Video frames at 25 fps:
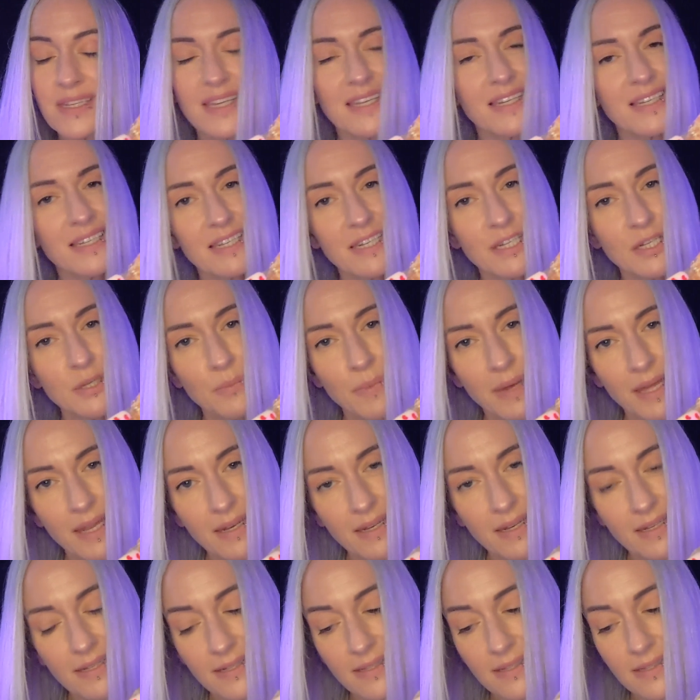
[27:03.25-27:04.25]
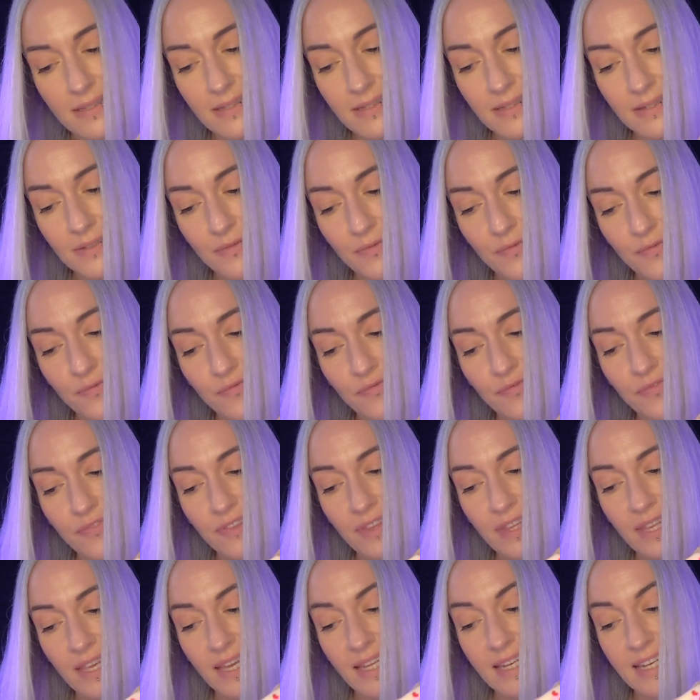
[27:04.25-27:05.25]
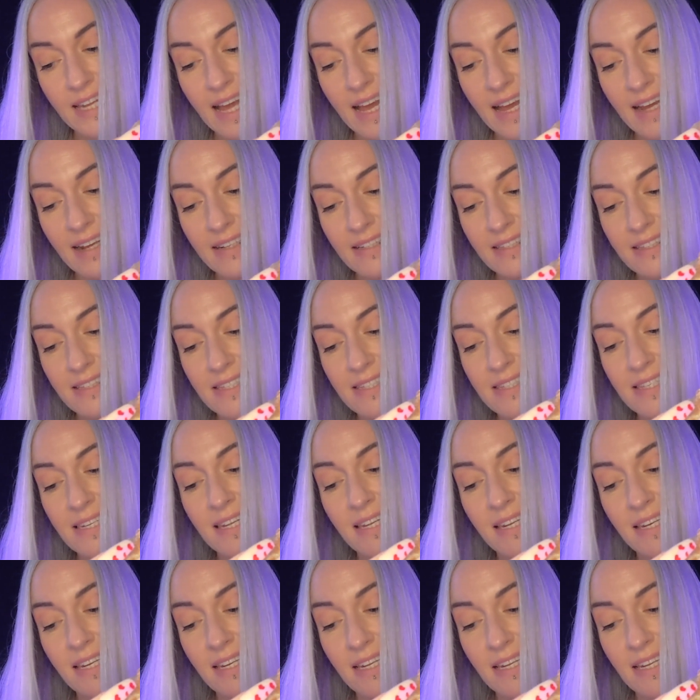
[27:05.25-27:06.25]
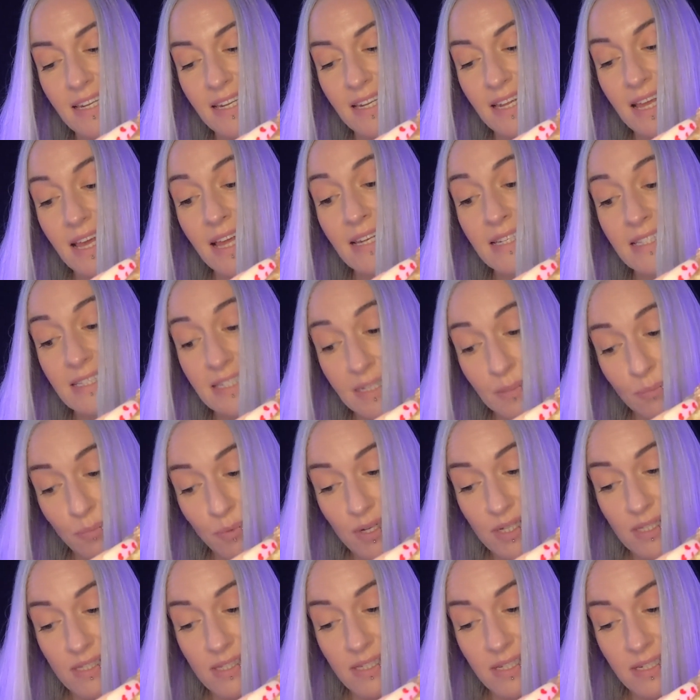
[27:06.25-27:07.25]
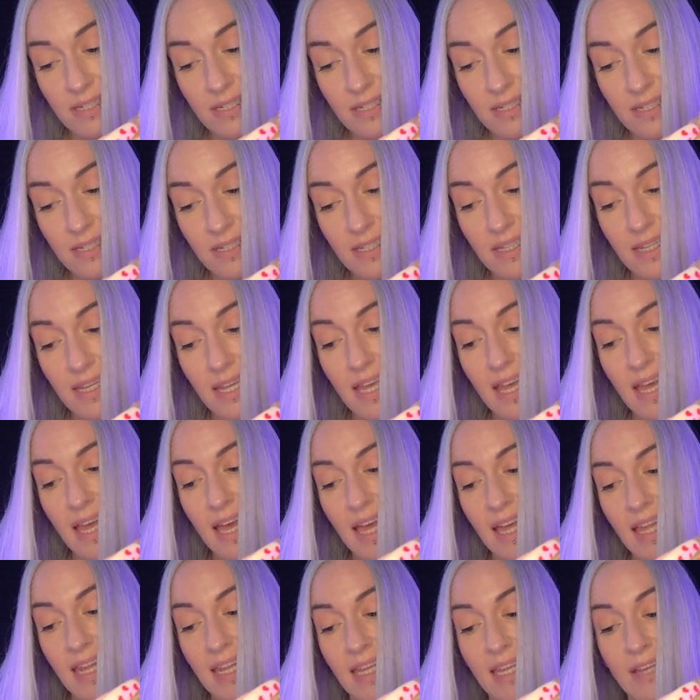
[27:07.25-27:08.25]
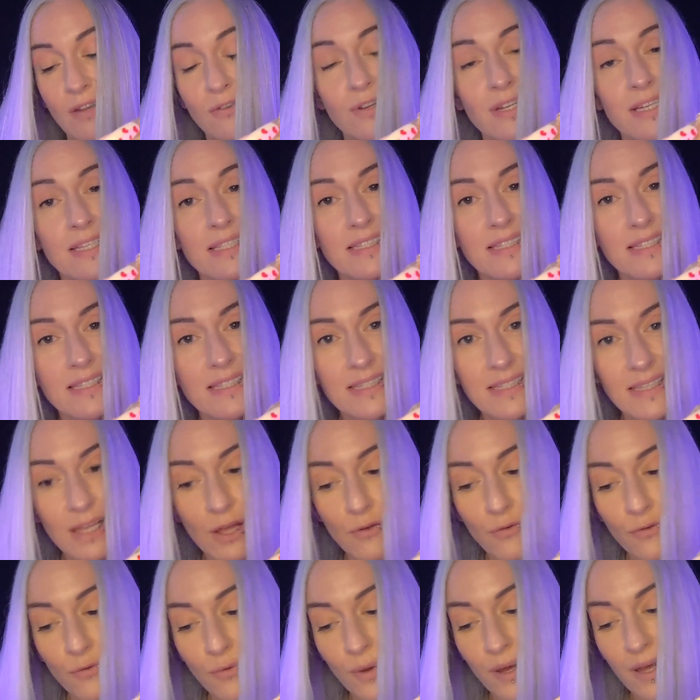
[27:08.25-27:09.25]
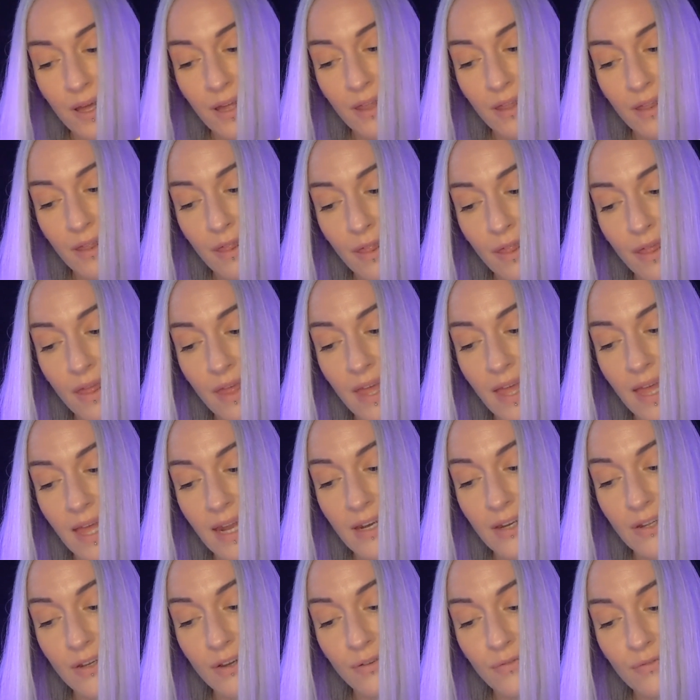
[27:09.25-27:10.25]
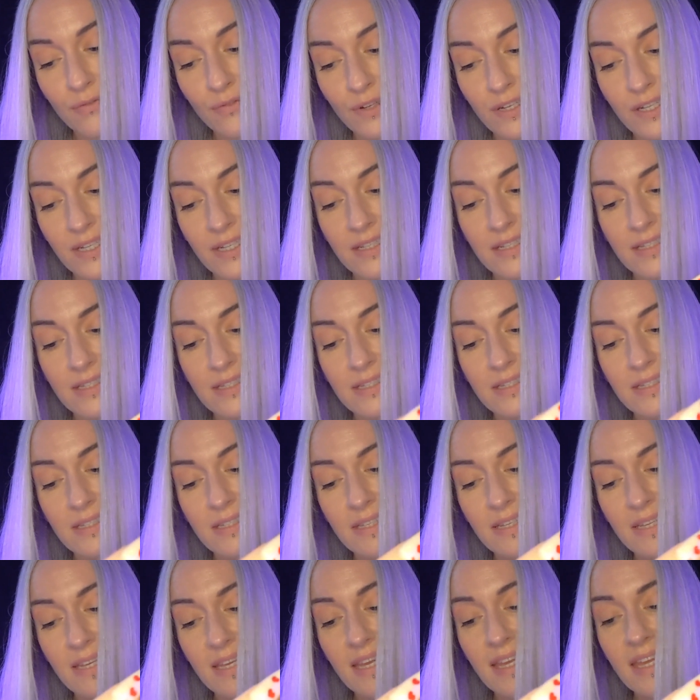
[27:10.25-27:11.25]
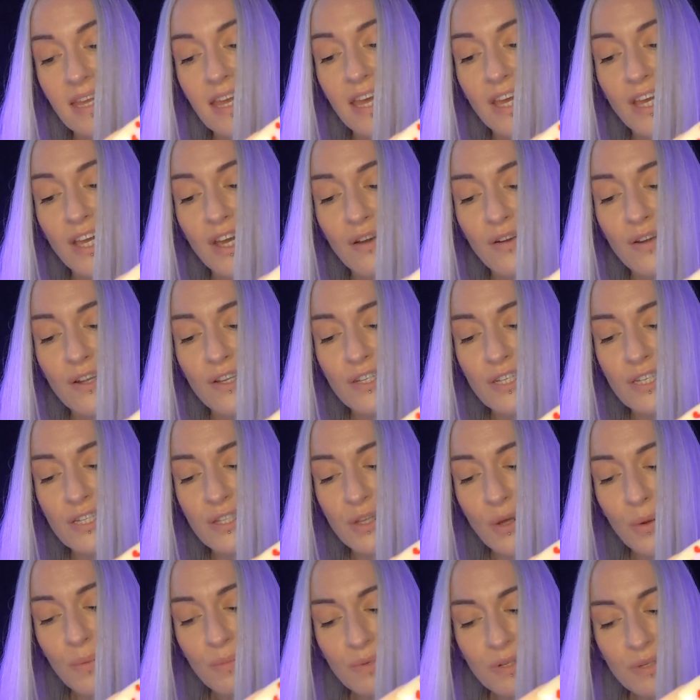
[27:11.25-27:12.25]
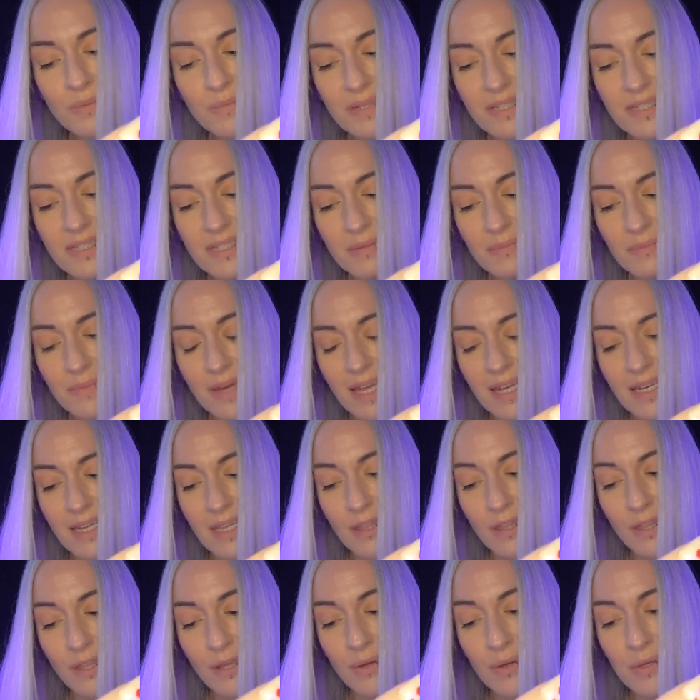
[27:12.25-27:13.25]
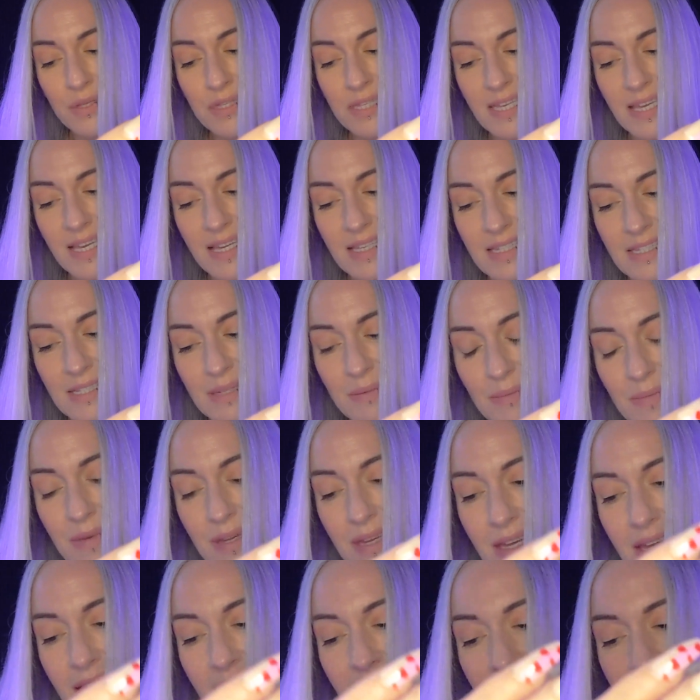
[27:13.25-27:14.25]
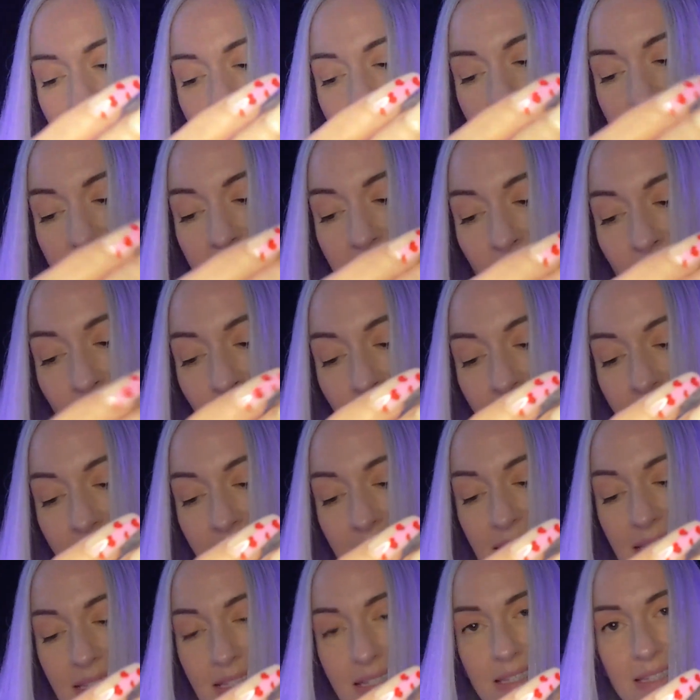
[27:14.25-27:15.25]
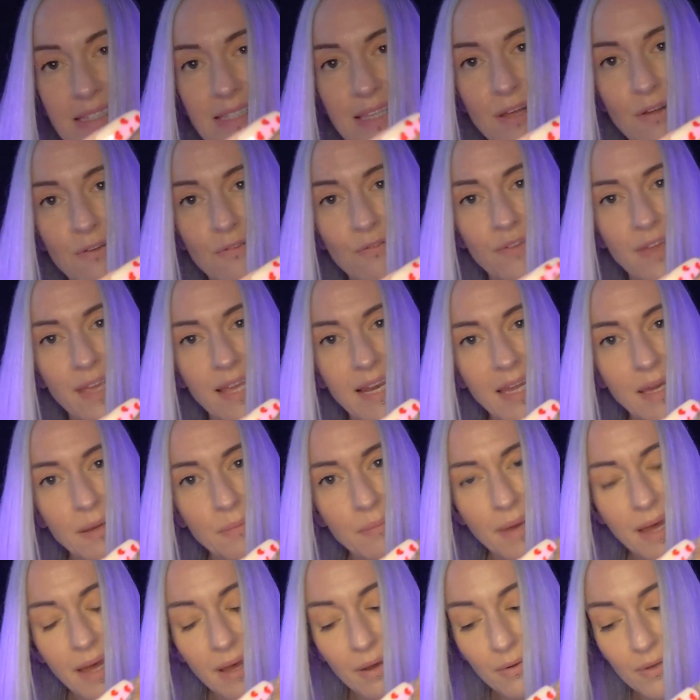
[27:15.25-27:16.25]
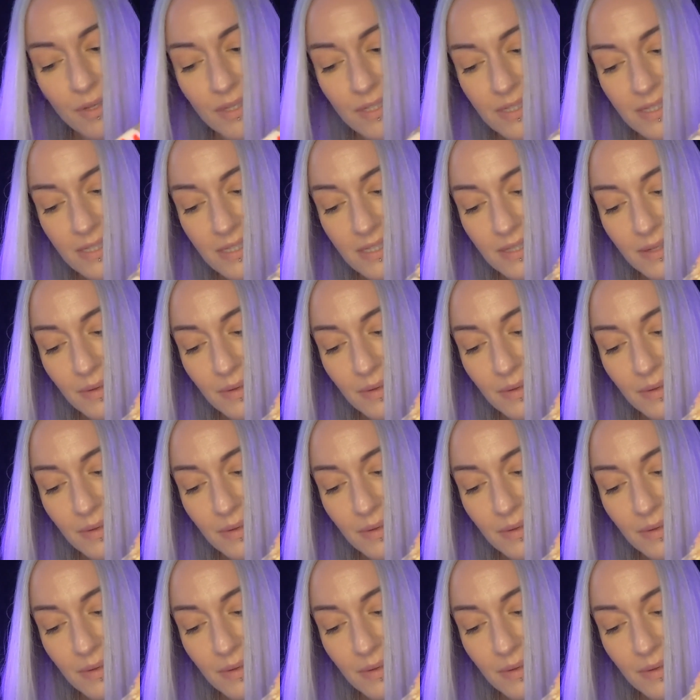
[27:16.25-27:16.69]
and independence. It acts as an antidepressant. It increases self-worth and confidence, encourages optimism and enthusiasm, stimulates self-healing powers.